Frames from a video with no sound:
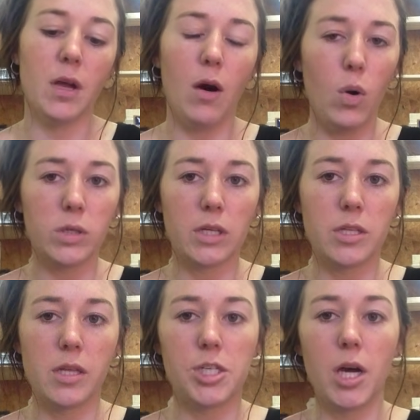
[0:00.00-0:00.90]
Hold on
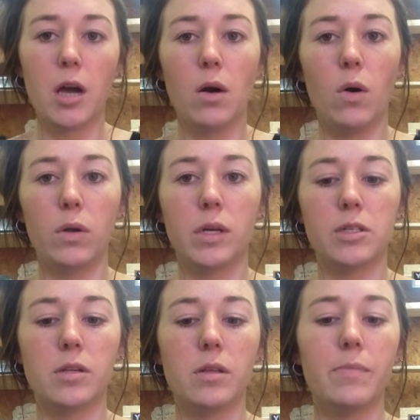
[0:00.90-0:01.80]
to the chuck, hold on
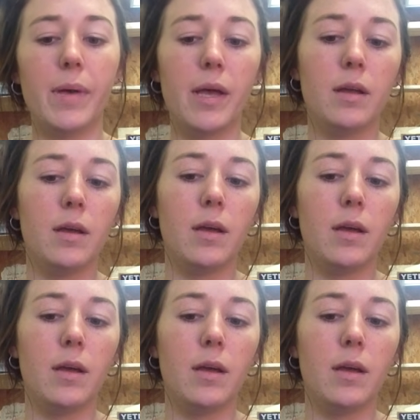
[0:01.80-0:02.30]
to the bit,